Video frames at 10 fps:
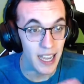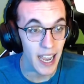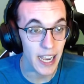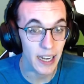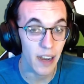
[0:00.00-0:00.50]

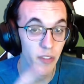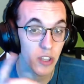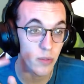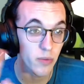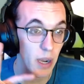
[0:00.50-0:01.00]
And
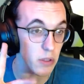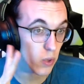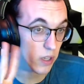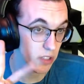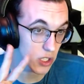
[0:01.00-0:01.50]
that was
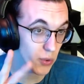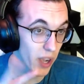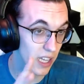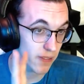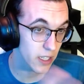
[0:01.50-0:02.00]
one of the 2
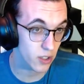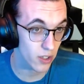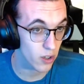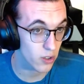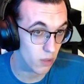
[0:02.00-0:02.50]
elevators in
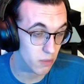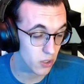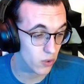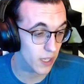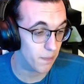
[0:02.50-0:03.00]
our
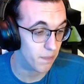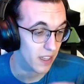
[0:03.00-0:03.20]
dormitory,